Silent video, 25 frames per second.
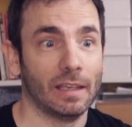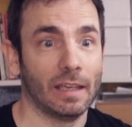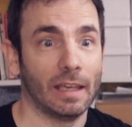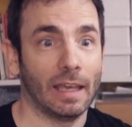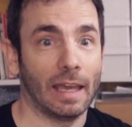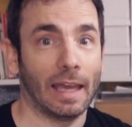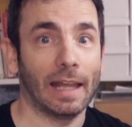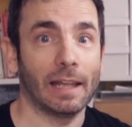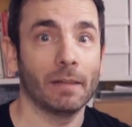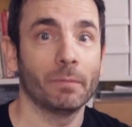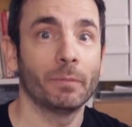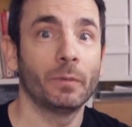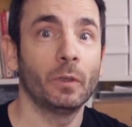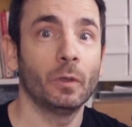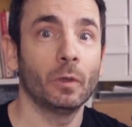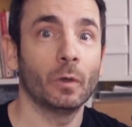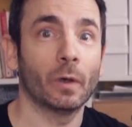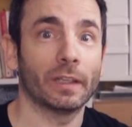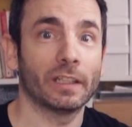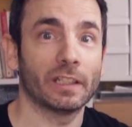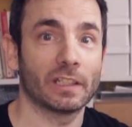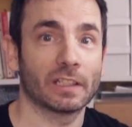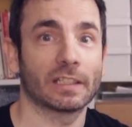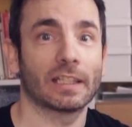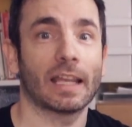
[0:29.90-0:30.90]
help you
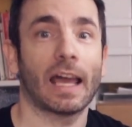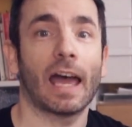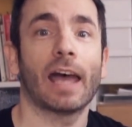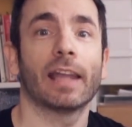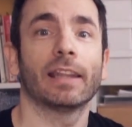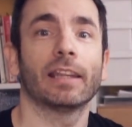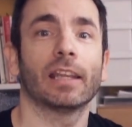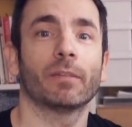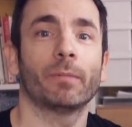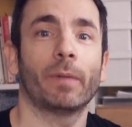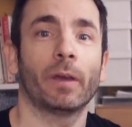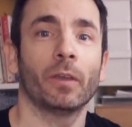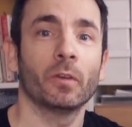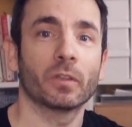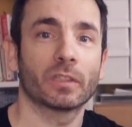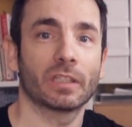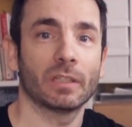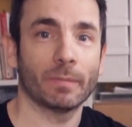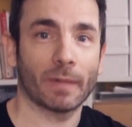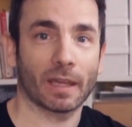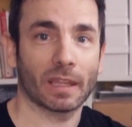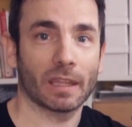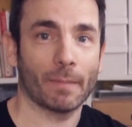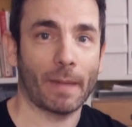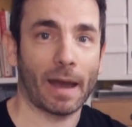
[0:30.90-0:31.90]
understand that by using
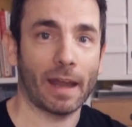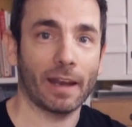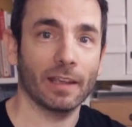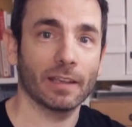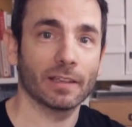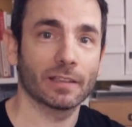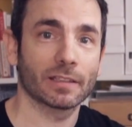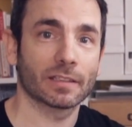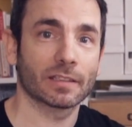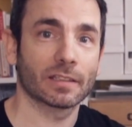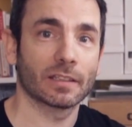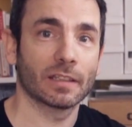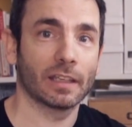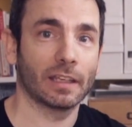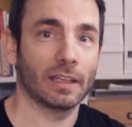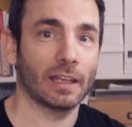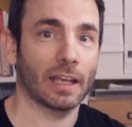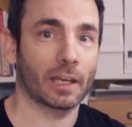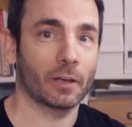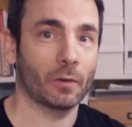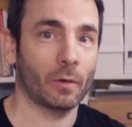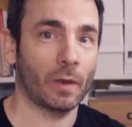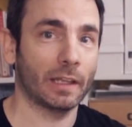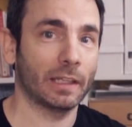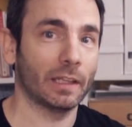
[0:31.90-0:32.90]
mathematics in a
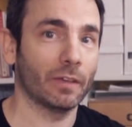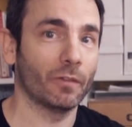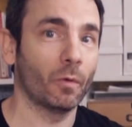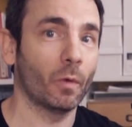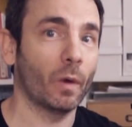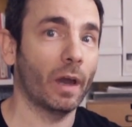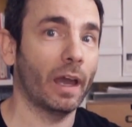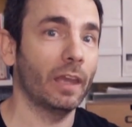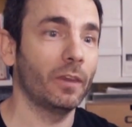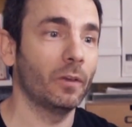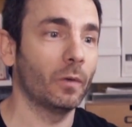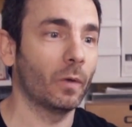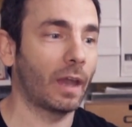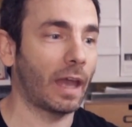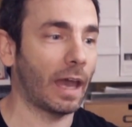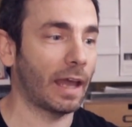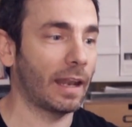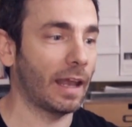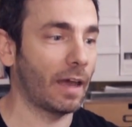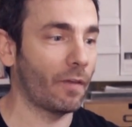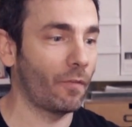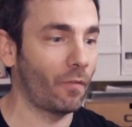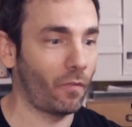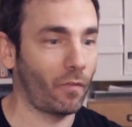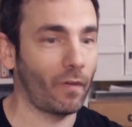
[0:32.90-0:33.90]
creative way, you can
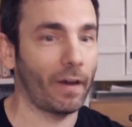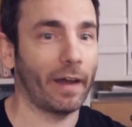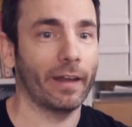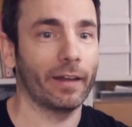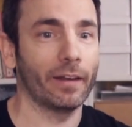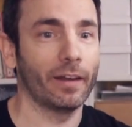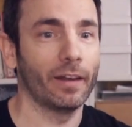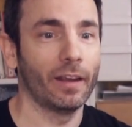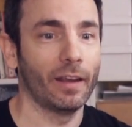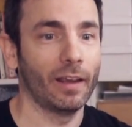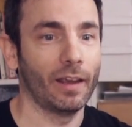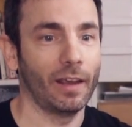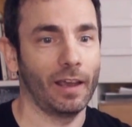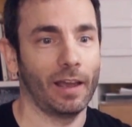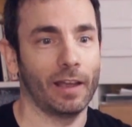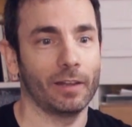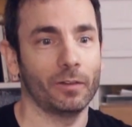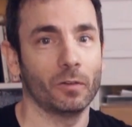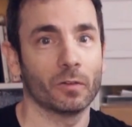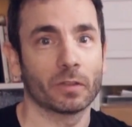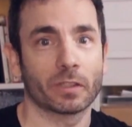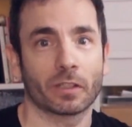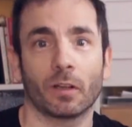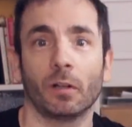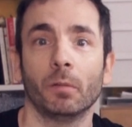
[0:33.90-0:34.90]
have fun and do
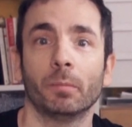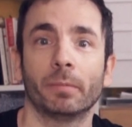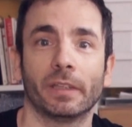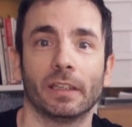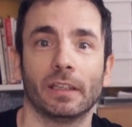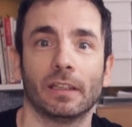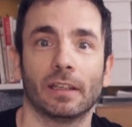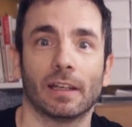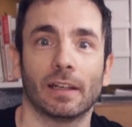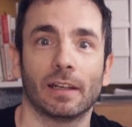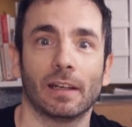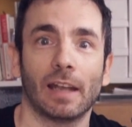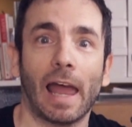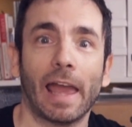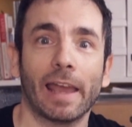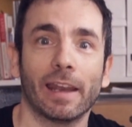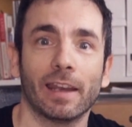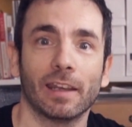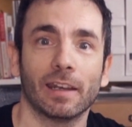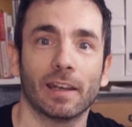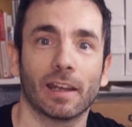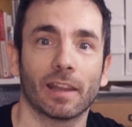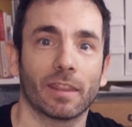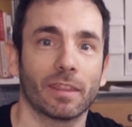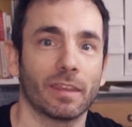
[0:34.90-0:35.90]
sculpting and
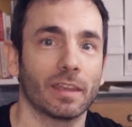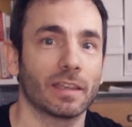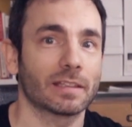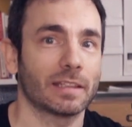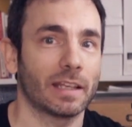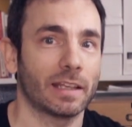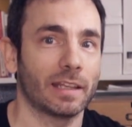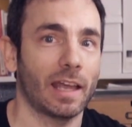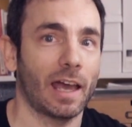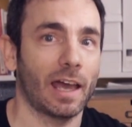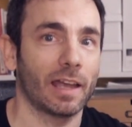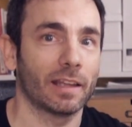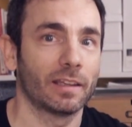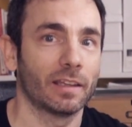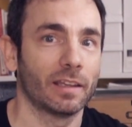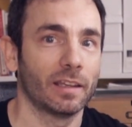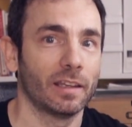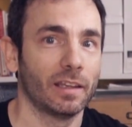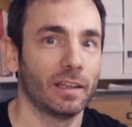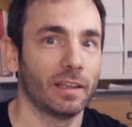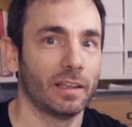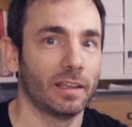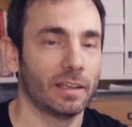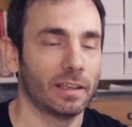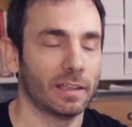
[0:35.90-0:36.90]
lighting and things like that.
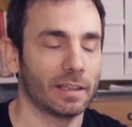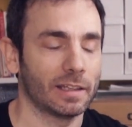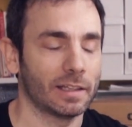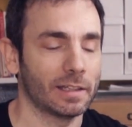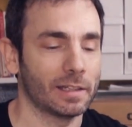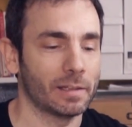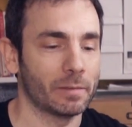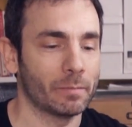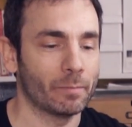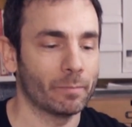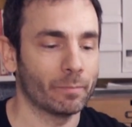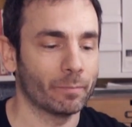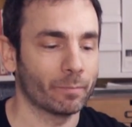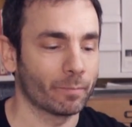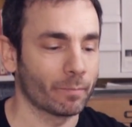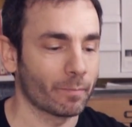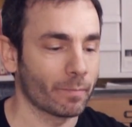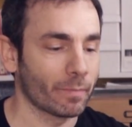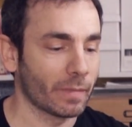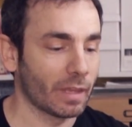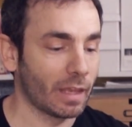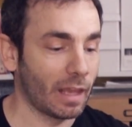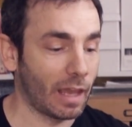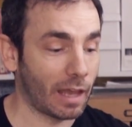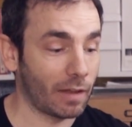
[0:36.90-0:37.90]

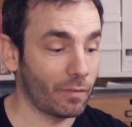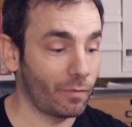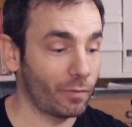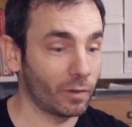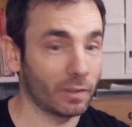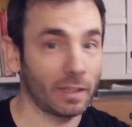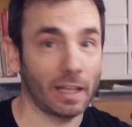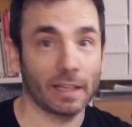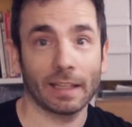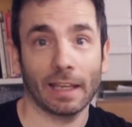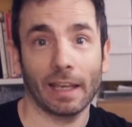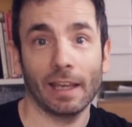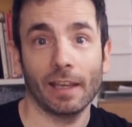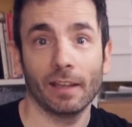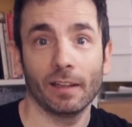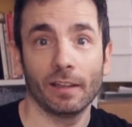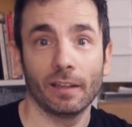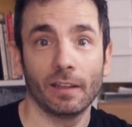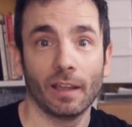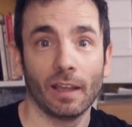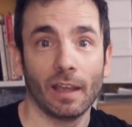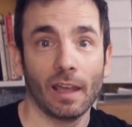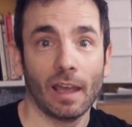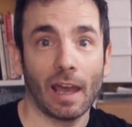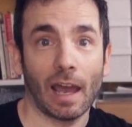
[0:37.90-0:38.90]
And for that end,
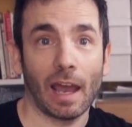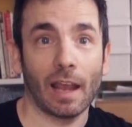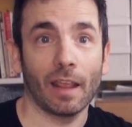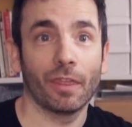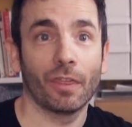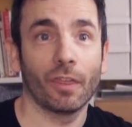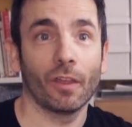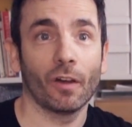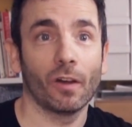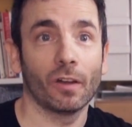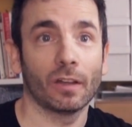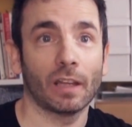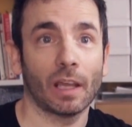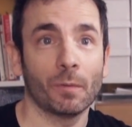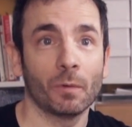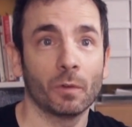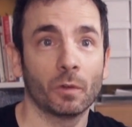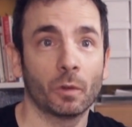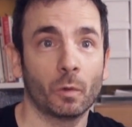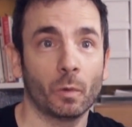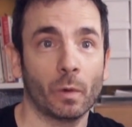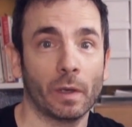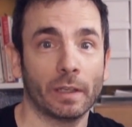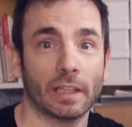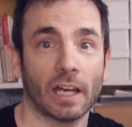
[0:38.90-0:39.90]
I thought I would
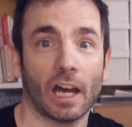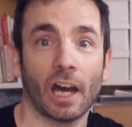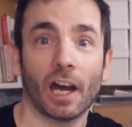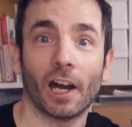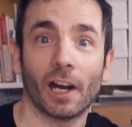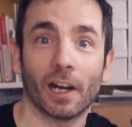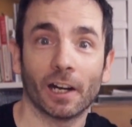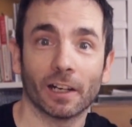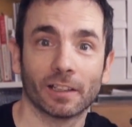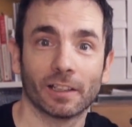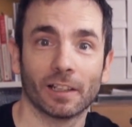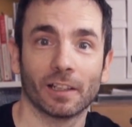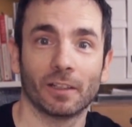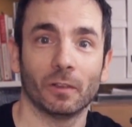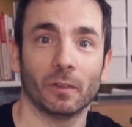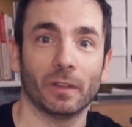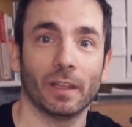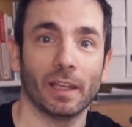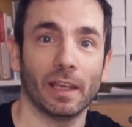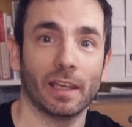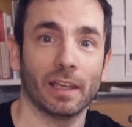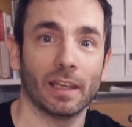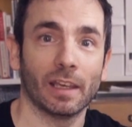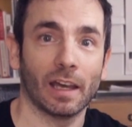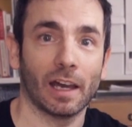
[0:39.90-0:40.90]
create a heart
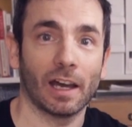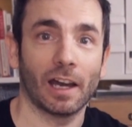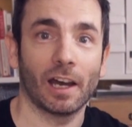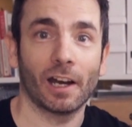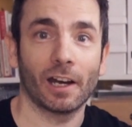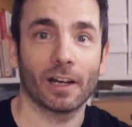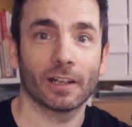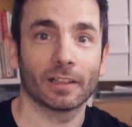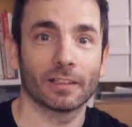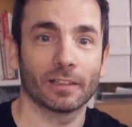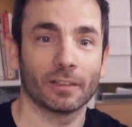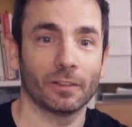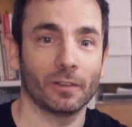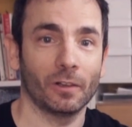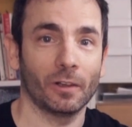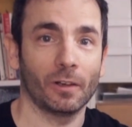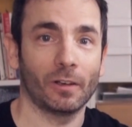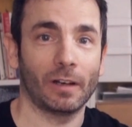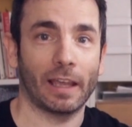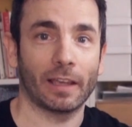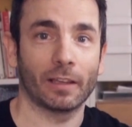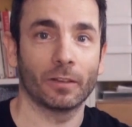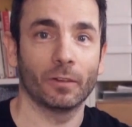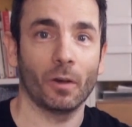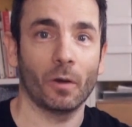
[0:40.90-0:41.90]
today. A heart, you know,
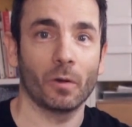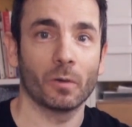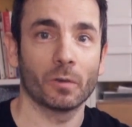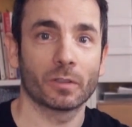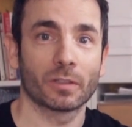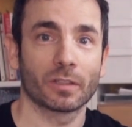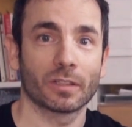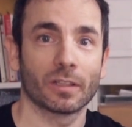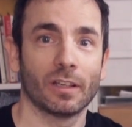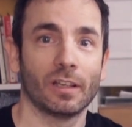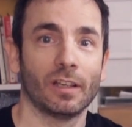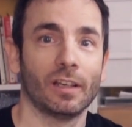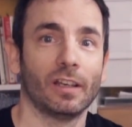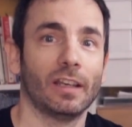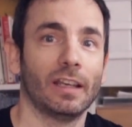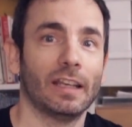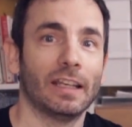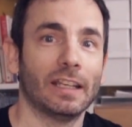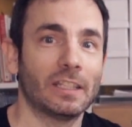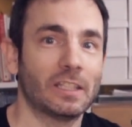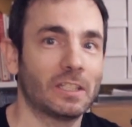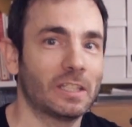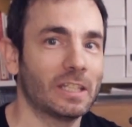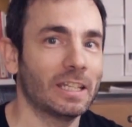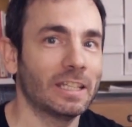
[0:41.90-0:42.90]
like those
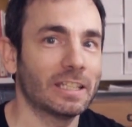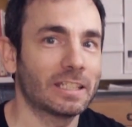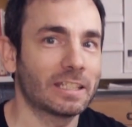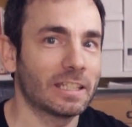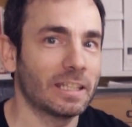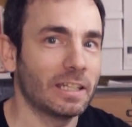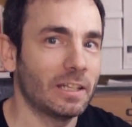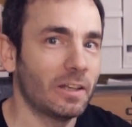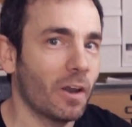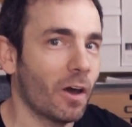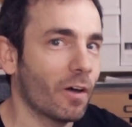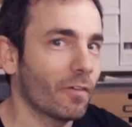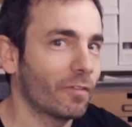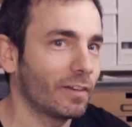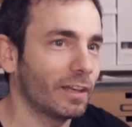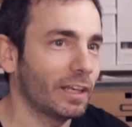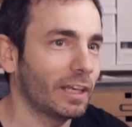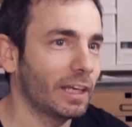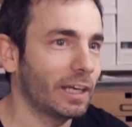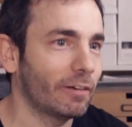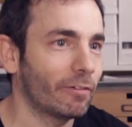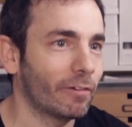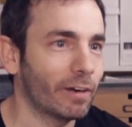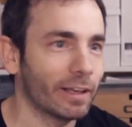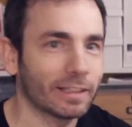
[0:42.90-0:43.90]
cheesy,
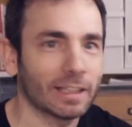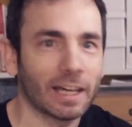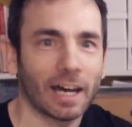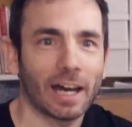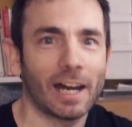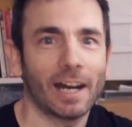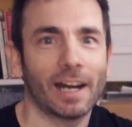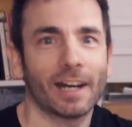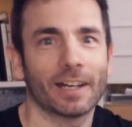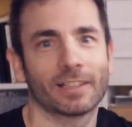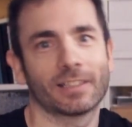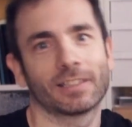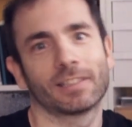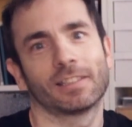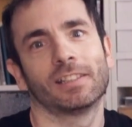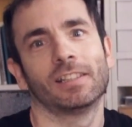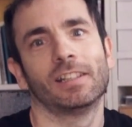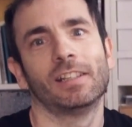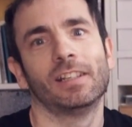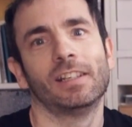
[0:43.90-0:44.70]
lovely red hearts